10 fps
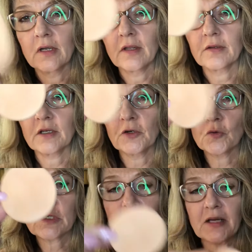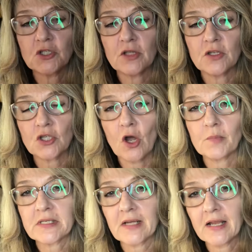your little sponge in the
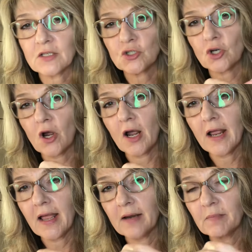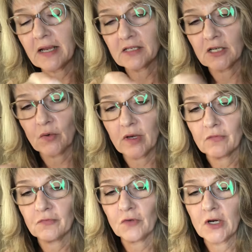top stays dry and bacteria
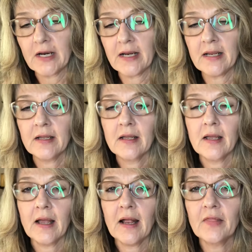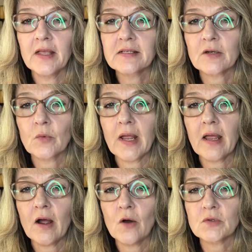free, and there's little
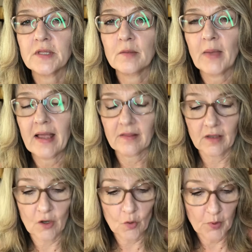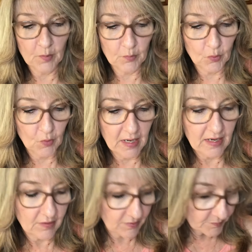air holes in the back that help it
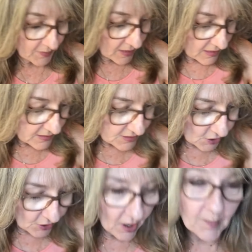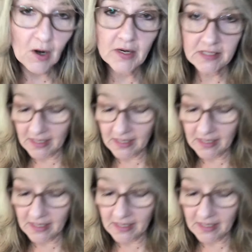breathe. So I'm going to get